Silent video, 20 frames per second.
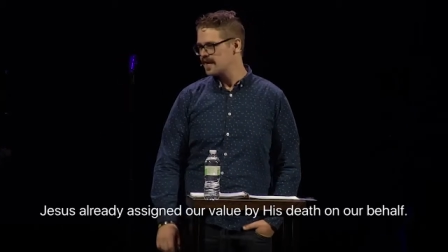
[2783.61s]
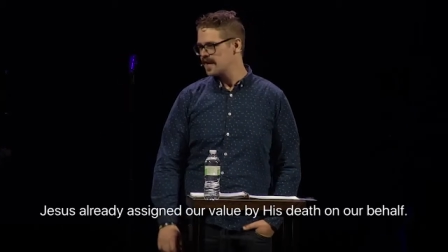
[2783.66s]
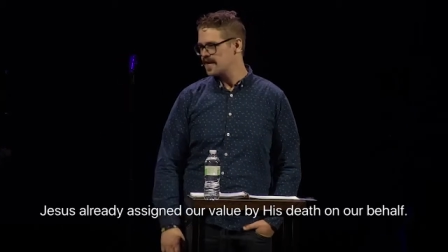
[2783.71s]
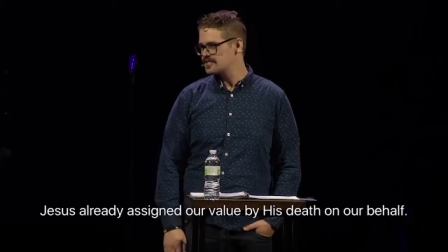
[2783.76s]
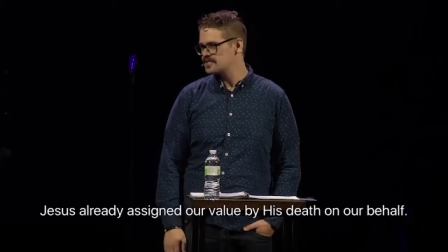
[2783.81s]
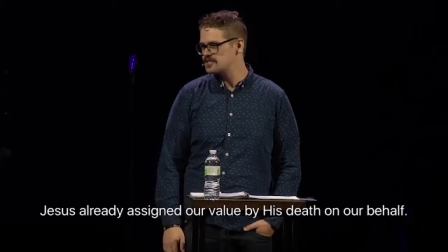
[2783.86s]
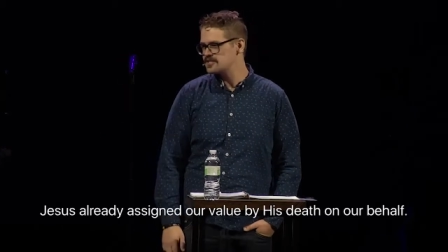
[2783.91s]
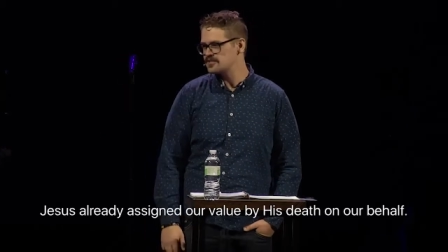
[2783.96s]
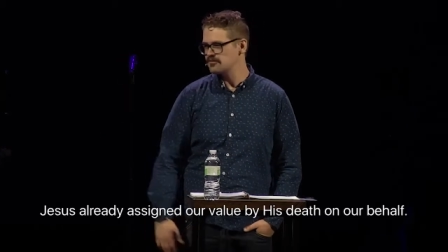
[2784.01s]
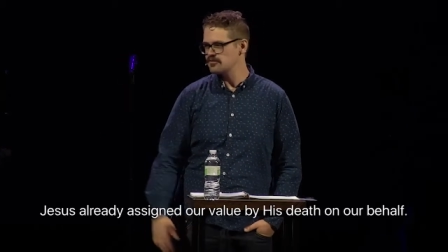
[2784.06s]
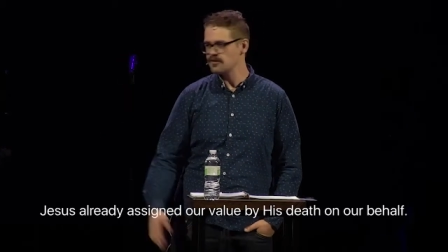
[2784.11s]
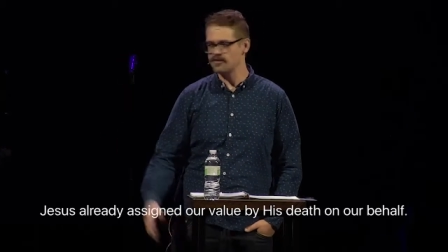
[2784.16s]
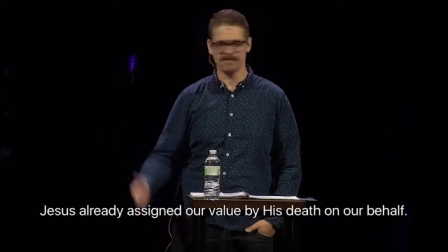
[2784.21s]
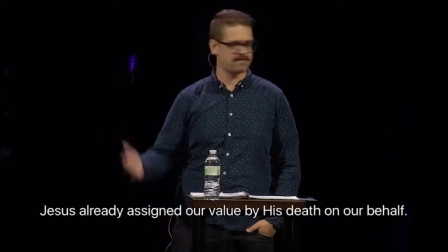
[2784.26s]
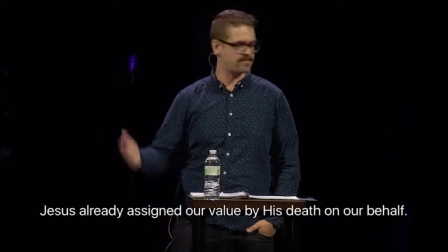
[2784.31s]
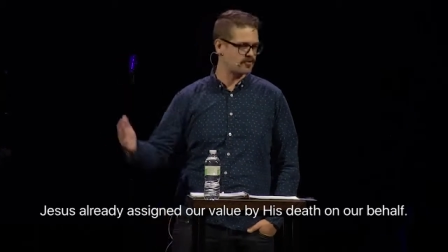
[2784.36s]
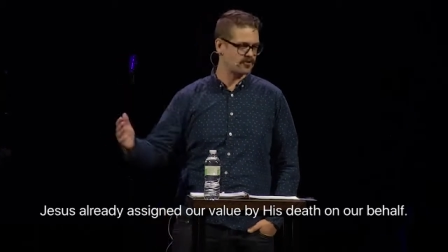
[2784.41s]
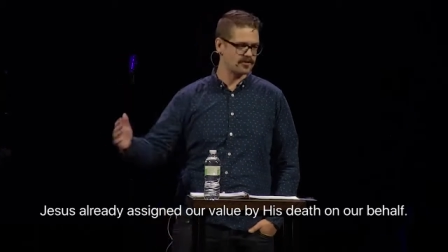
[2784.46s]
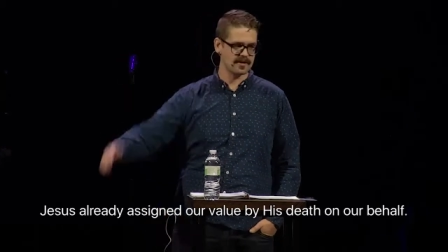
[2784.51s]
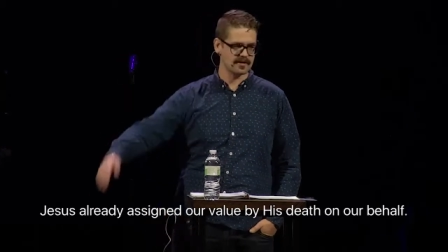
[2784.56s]
I still don't
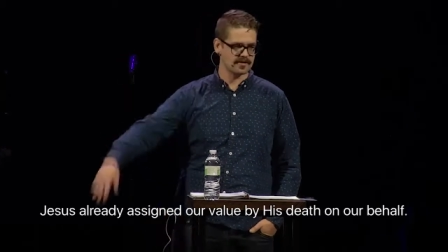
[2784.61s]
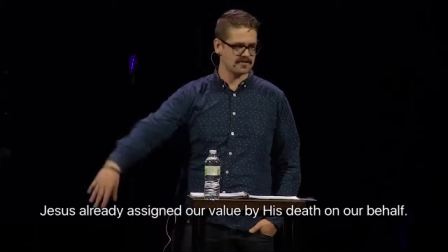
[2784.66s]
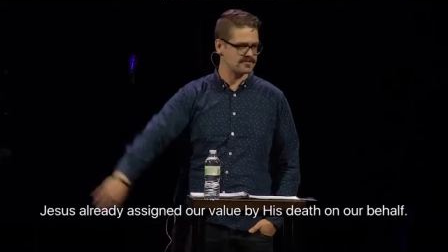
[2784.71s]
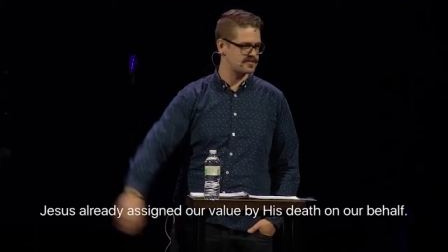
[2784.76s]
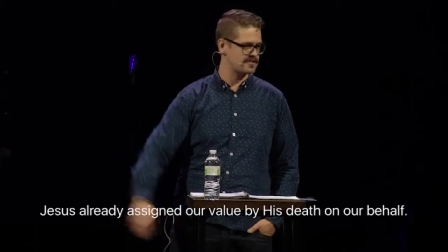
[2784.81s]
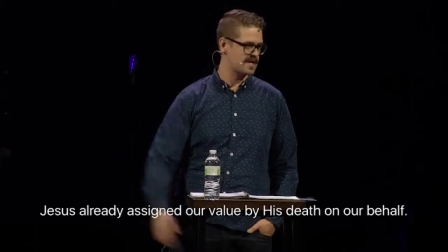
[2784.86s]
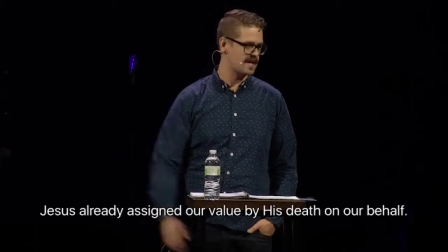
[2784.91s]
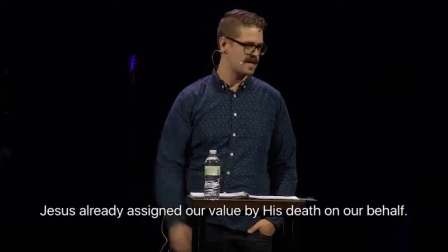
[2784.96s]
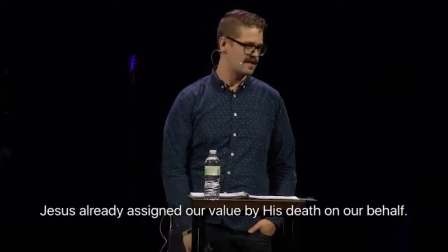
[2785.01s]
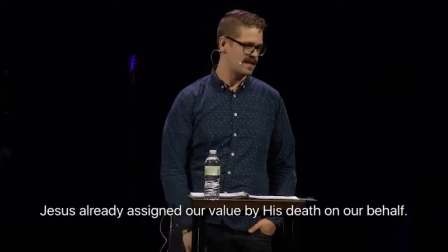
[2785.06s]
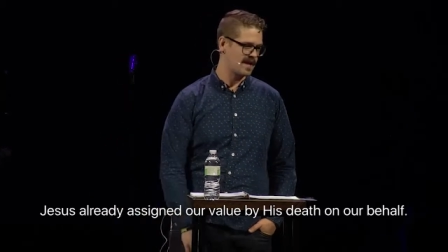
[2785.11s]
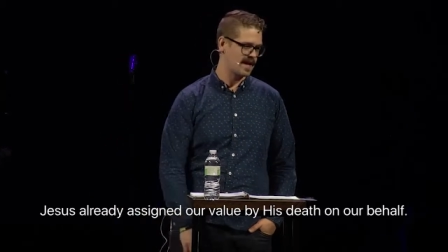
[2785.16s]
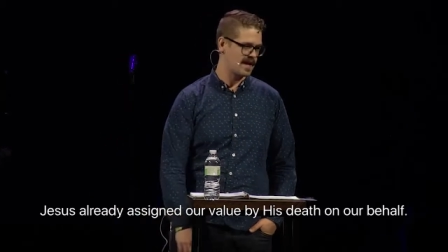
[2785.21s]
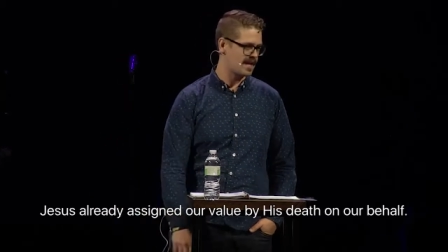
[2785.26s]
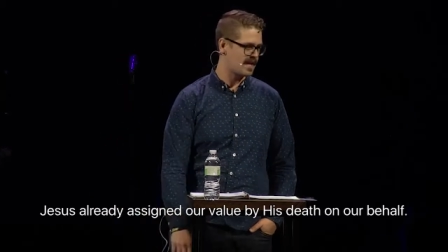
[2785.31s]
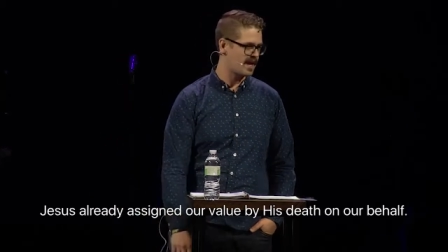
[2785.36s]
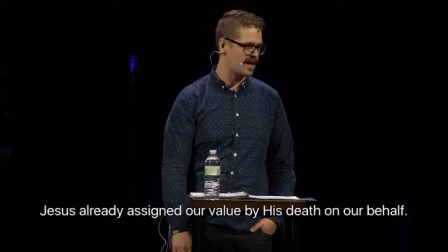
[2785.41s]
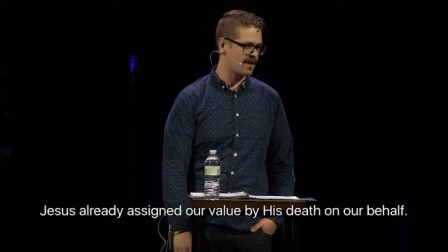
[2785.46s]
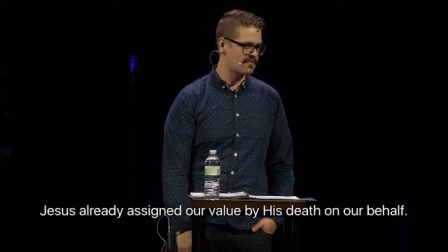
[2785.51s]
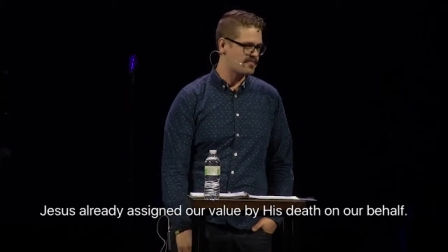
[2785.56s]
fully understand
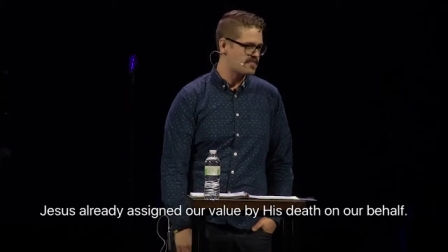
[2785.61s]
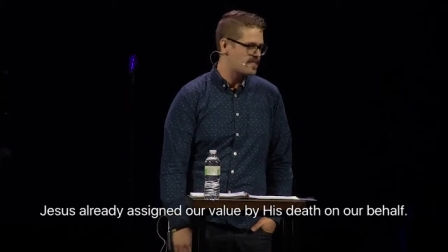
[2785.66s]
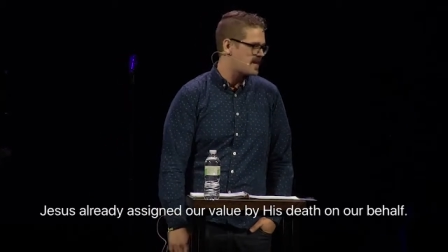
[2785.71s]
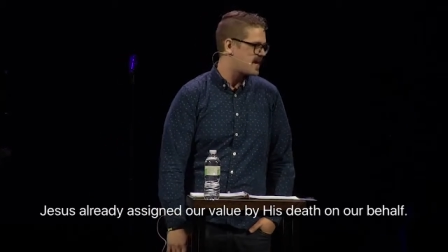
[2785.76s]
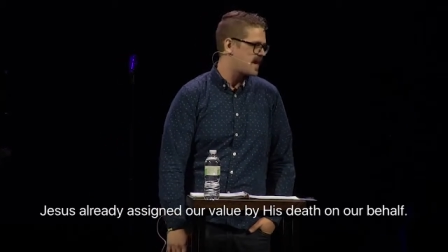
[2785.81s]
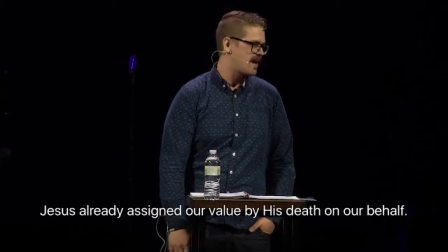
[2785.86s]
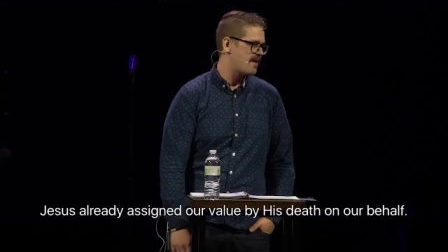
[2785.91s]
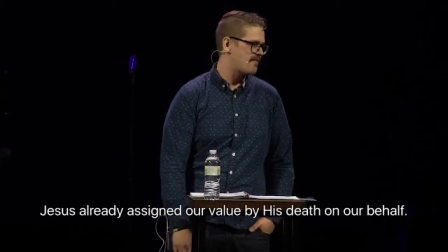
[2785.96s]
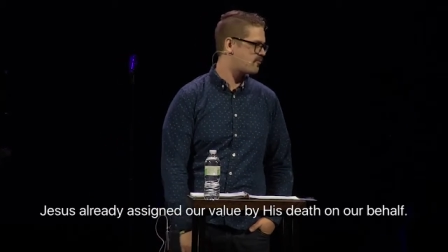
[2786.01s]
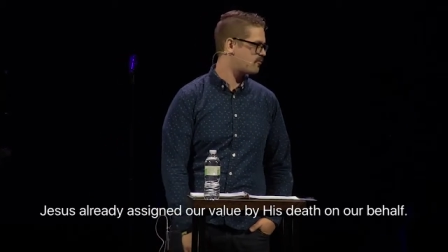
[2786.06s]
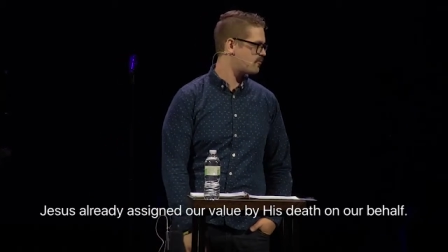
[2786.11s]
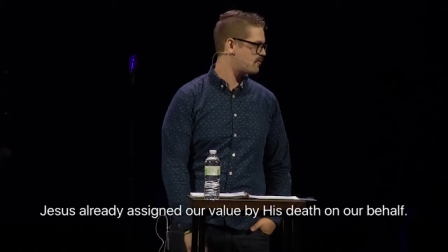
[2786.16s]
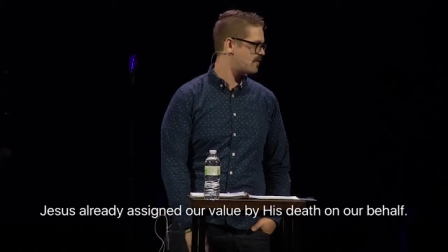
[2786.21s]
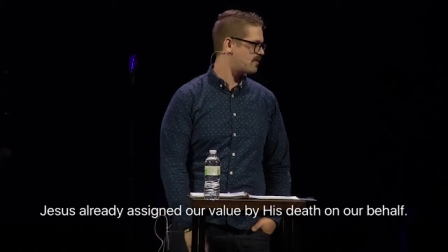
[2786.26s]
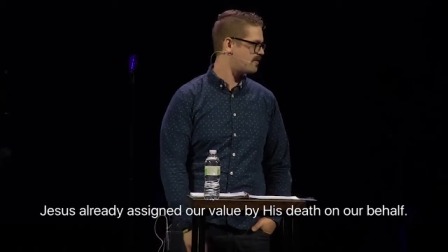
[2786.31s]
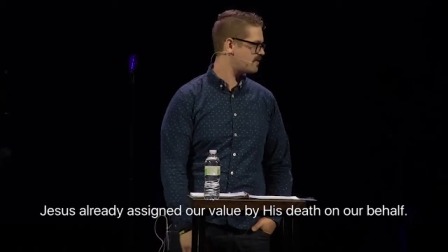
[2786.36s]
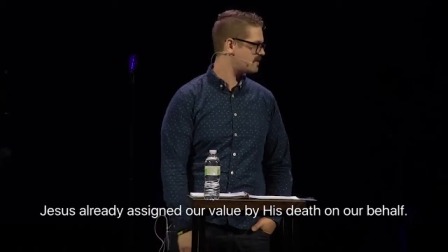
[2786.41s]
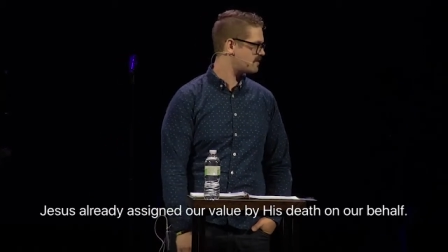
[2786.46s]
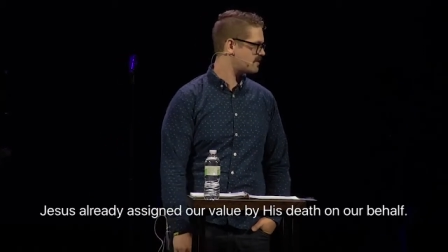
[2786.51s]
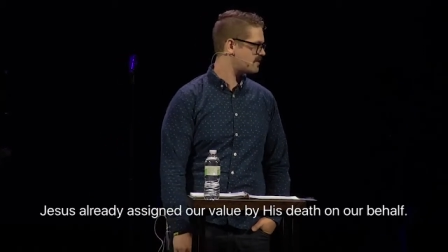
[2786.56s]
that. And I don't think I ever
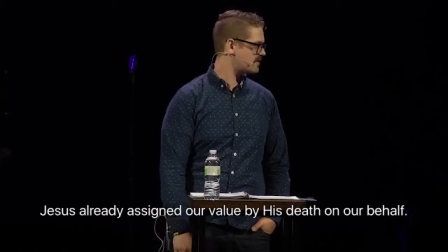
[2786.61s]
will.